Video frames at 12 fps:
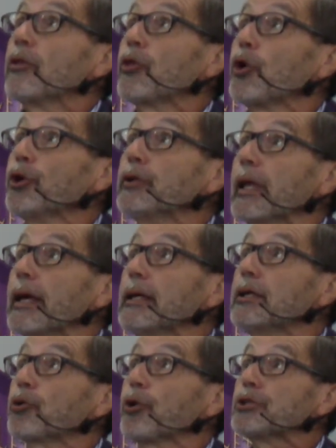
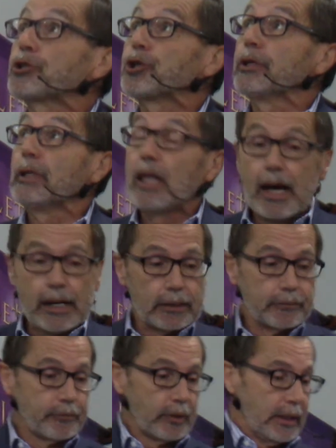Thirdly, Christian
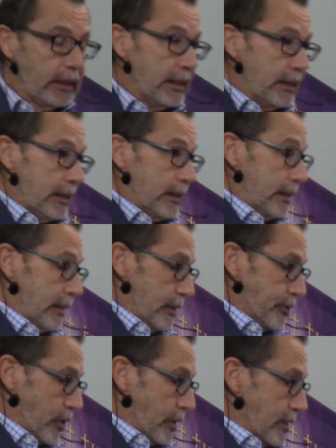love
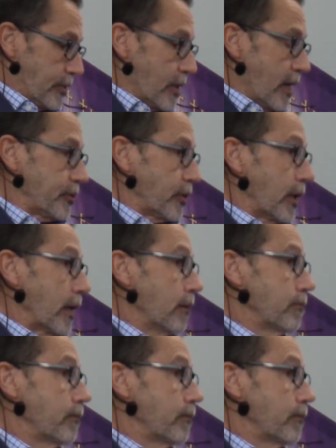is a necessity.